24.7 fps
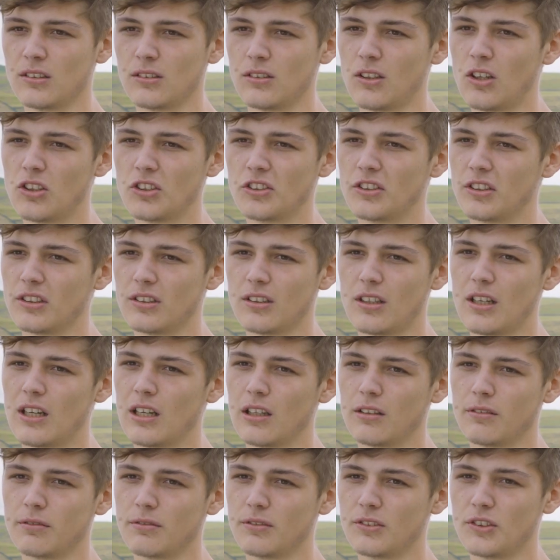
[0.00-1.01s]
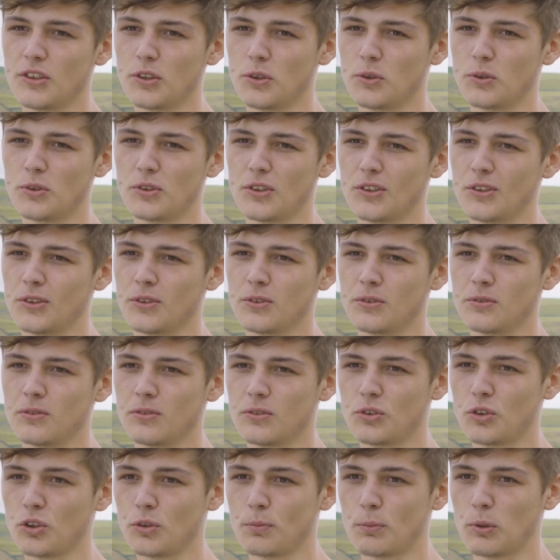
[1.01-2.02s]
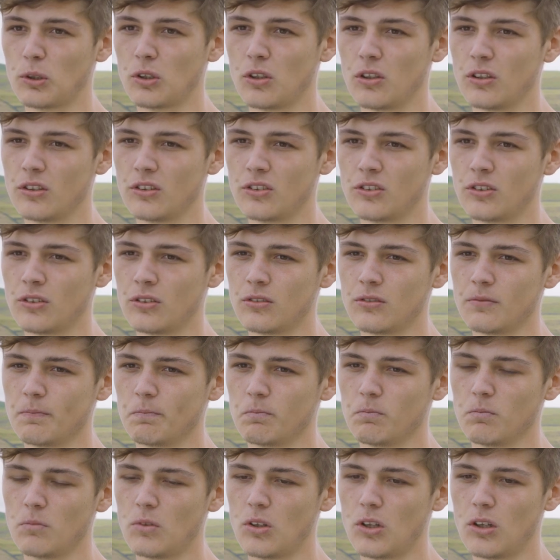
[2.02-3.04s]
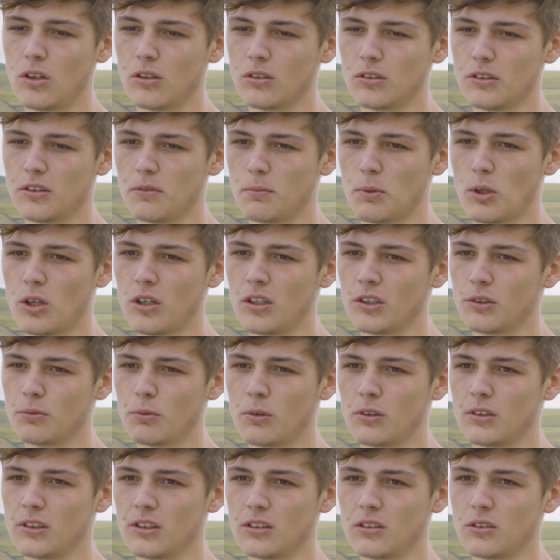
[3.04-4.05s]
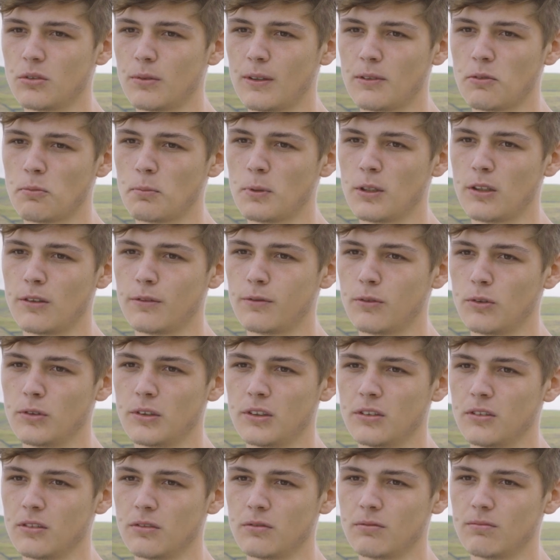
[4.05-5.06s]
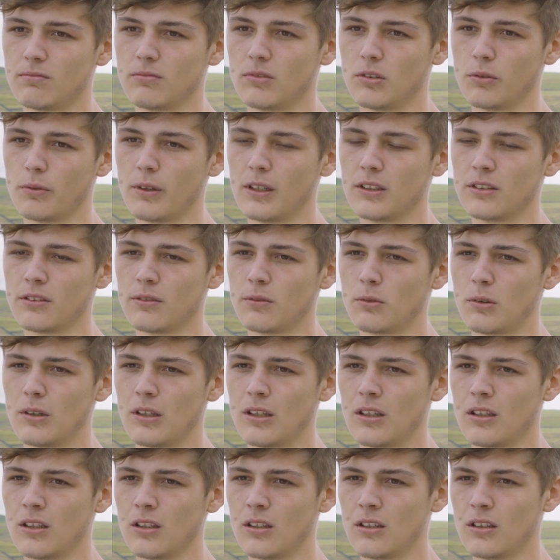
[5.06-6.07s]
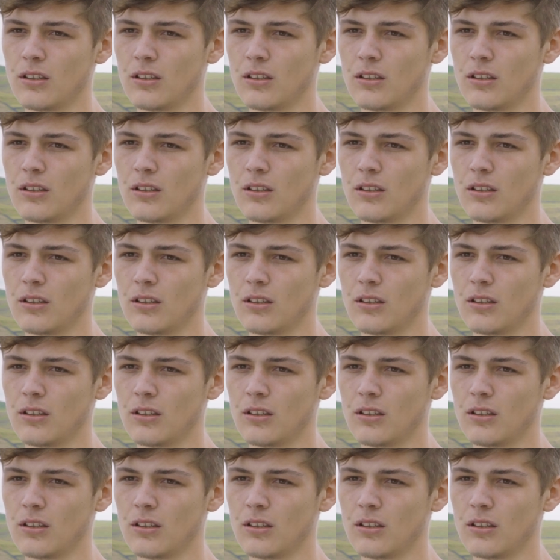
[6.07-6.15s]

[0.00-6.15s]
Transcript: lost his life too soon, just because all of the boys wanted to have a bit of fun in the, the reservoir.